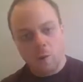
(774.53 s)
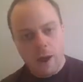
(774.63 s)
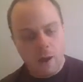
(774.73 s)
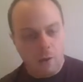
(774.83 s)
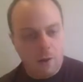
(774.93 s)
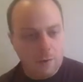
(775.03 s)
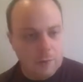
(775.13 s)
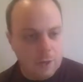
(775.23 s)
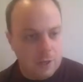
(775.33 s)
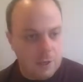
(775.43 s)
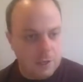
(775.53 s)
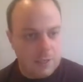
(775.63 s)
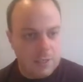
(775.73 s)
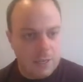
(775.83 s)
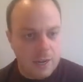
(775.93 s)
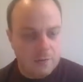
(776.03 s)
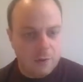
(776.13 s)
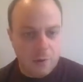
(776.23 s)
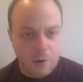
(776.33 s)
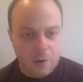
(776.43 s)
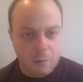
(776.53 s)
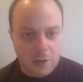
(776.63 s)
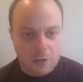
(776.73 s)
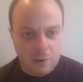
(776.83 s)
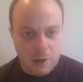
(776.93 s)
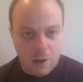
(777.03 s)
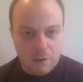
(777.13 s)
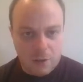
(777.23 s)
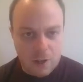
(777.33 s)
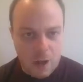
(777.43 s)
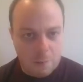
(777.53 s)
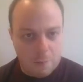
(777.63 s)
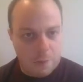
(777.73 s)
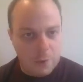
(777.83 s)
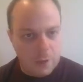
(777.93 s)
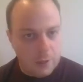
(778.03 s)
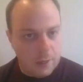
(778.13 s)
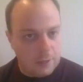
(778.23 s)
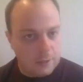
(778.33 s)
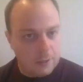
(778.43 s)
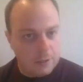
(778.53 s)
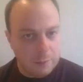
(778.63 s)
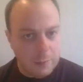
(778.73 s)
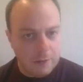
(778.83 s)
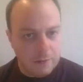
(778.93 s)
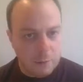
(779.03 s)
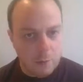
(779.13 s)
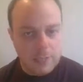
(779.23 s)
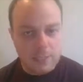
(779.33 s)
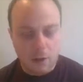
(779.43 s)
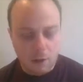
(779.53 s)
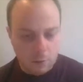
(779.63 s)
Wow, I mean, you could save $200 right off the top. And they're shipping it from West